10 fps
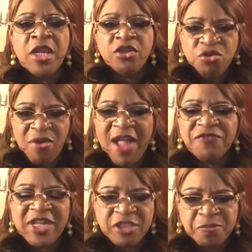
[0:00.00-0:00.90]
You
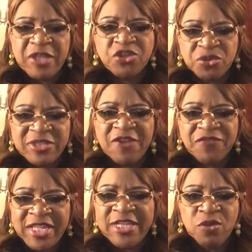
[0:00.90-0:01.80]
have to express
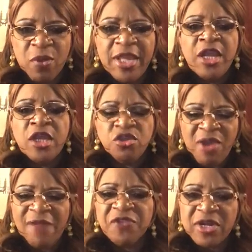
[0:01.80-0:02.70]
yourself anyway. You
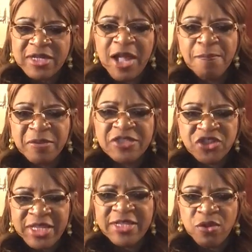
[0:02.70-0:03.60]
have to
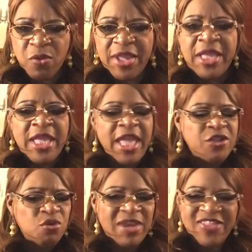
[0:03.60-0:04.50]
accomplish anyway.
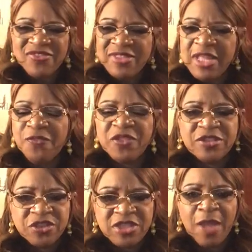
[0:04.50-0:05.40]
And you let
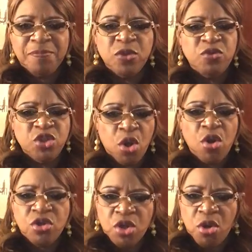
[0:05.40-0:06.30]
nothing stop you.
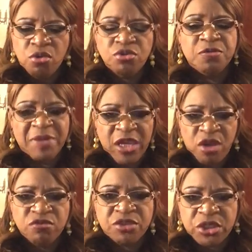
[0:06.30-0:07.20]
Your goals
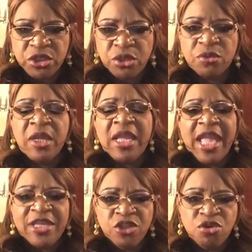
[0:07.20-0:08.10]
belong to you
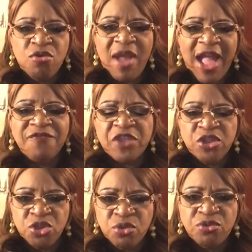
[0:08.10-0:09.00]
and you have to
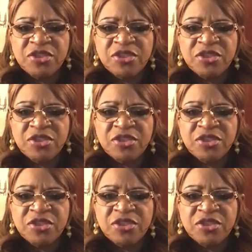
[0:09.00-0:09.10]
use